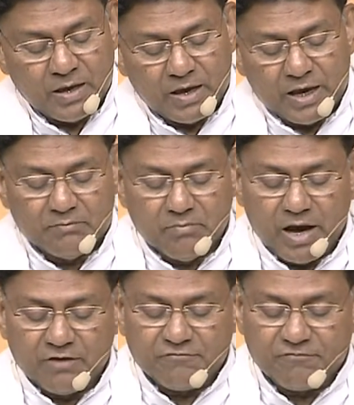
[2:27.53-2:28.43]
in
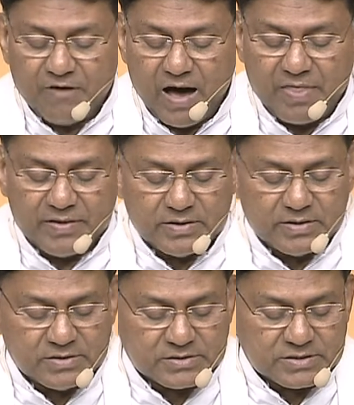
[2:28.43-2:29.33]
my
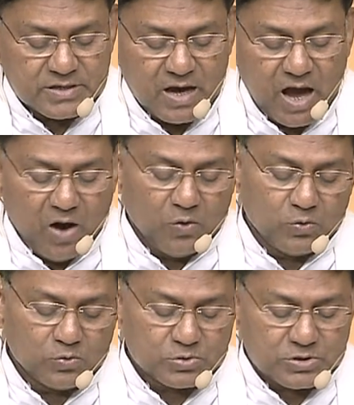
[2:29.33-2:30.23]
Father's
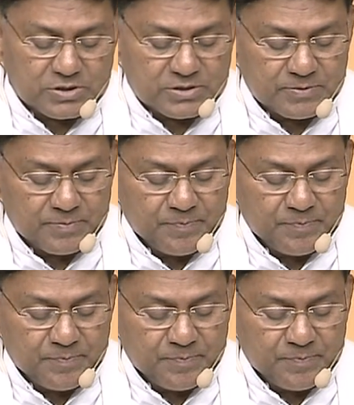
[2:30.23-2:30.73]
house?"